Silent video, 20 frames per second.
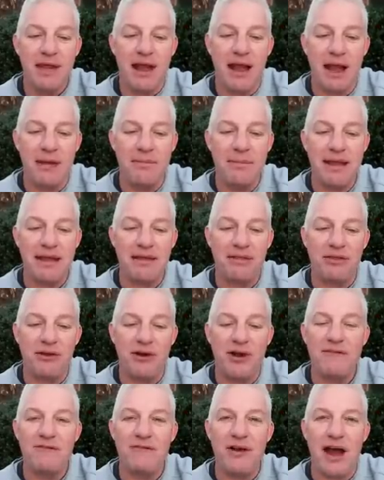I make it
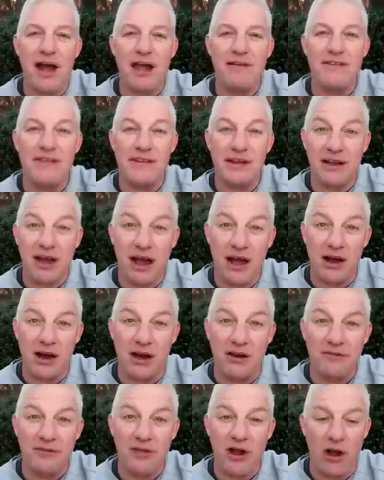35 and the
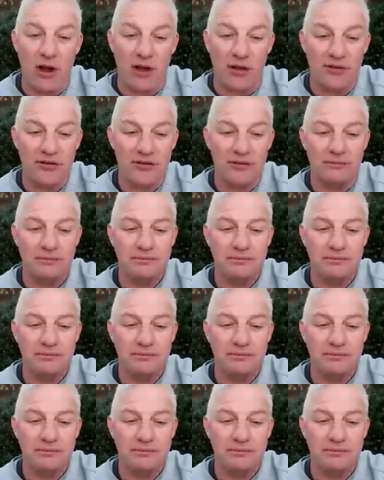cutoff calls.